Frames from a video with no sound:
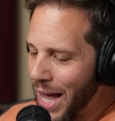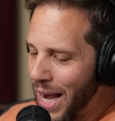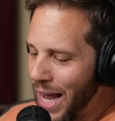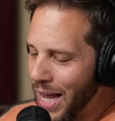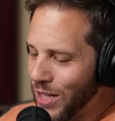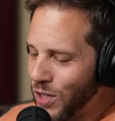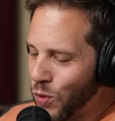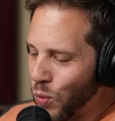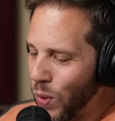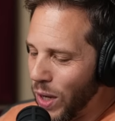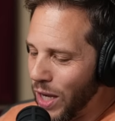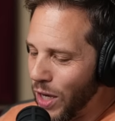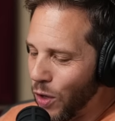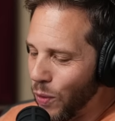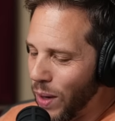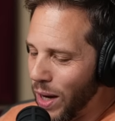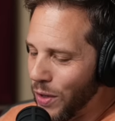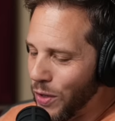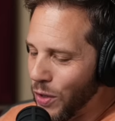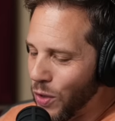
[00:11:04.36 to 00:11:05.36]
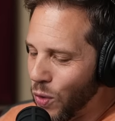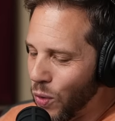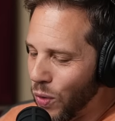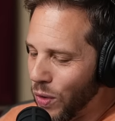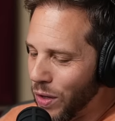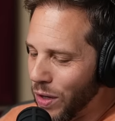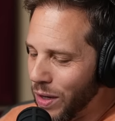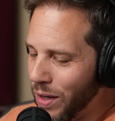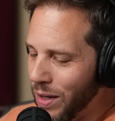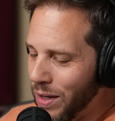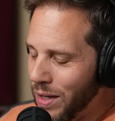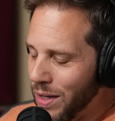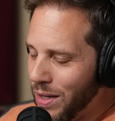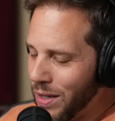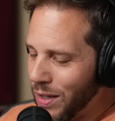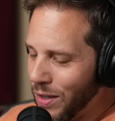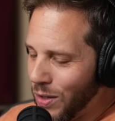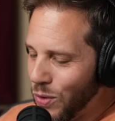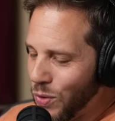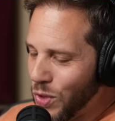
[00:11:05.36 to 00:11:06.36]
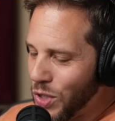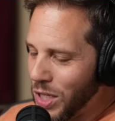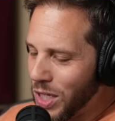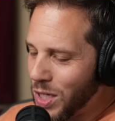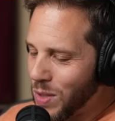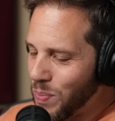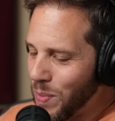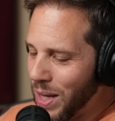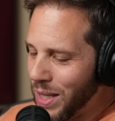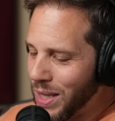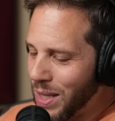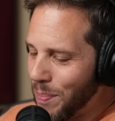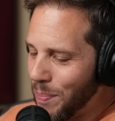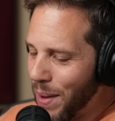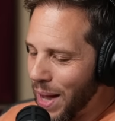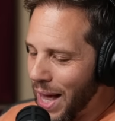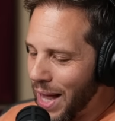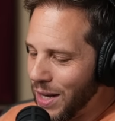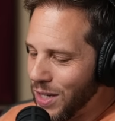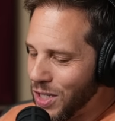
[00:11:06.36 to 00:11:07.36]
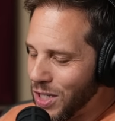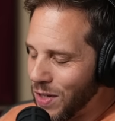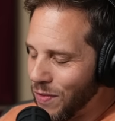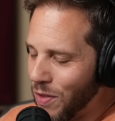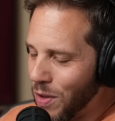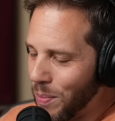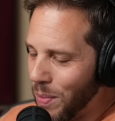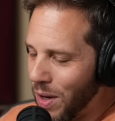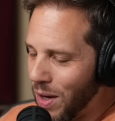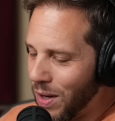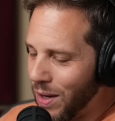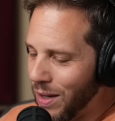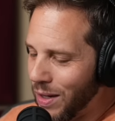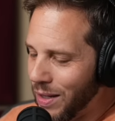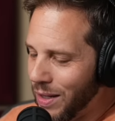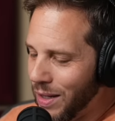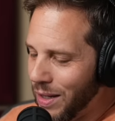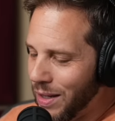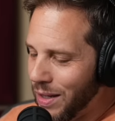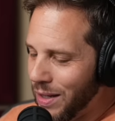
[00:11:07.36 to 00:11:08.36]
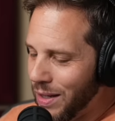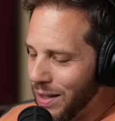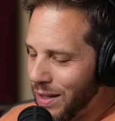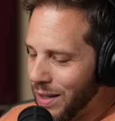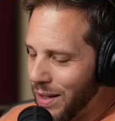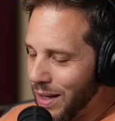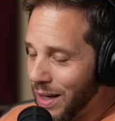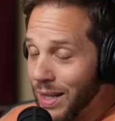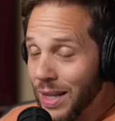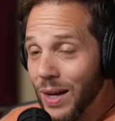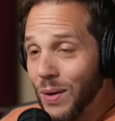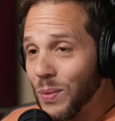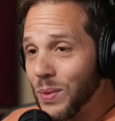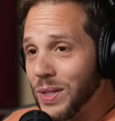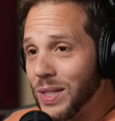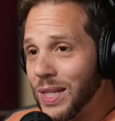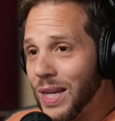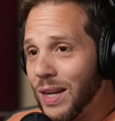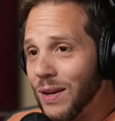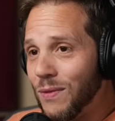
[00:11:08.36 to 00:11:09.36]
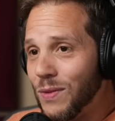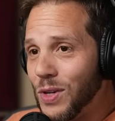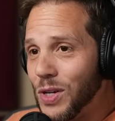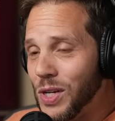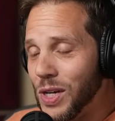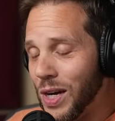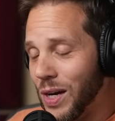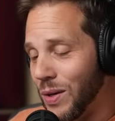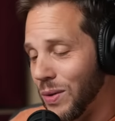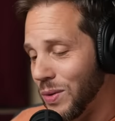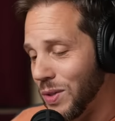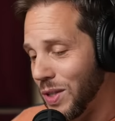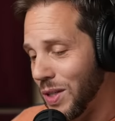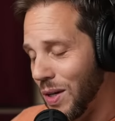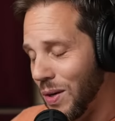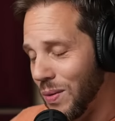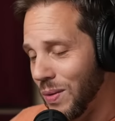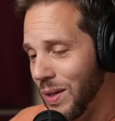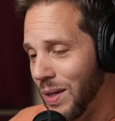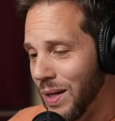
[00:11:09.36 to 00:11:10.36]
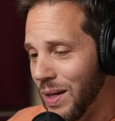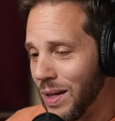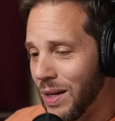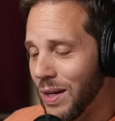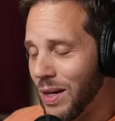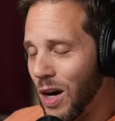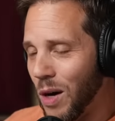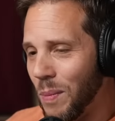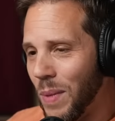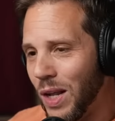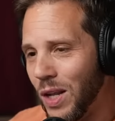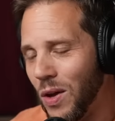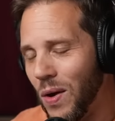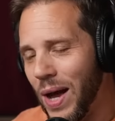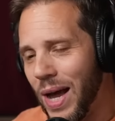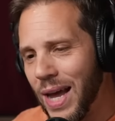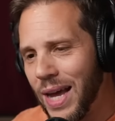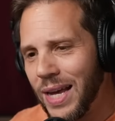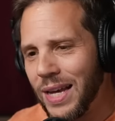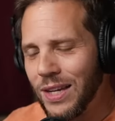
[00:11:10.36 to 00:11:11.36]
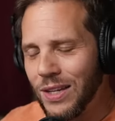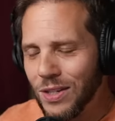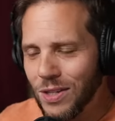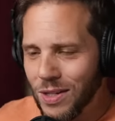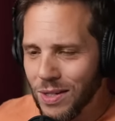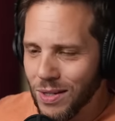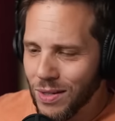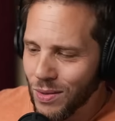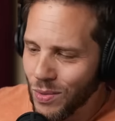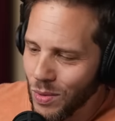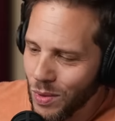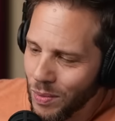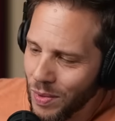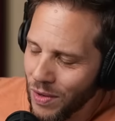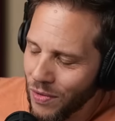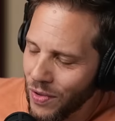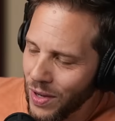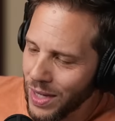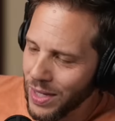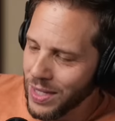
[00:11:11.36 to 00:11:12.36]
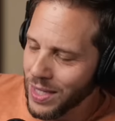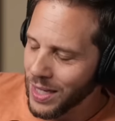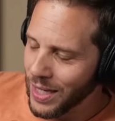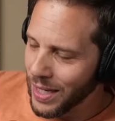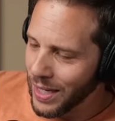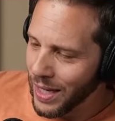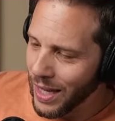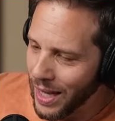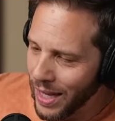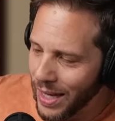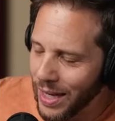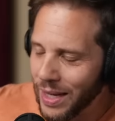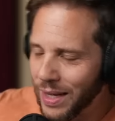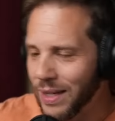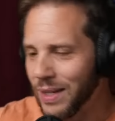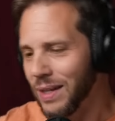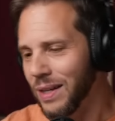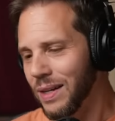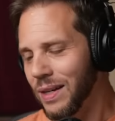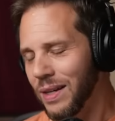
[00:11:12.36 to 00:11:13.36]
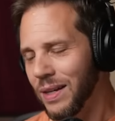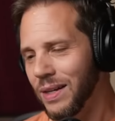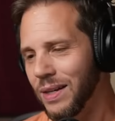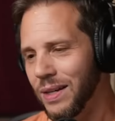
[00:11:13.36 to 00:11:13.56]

badass waiting around the corner. You just met the baddest of them all. And that was the end of the show. So Carmelo Hayes will be facing Dijak.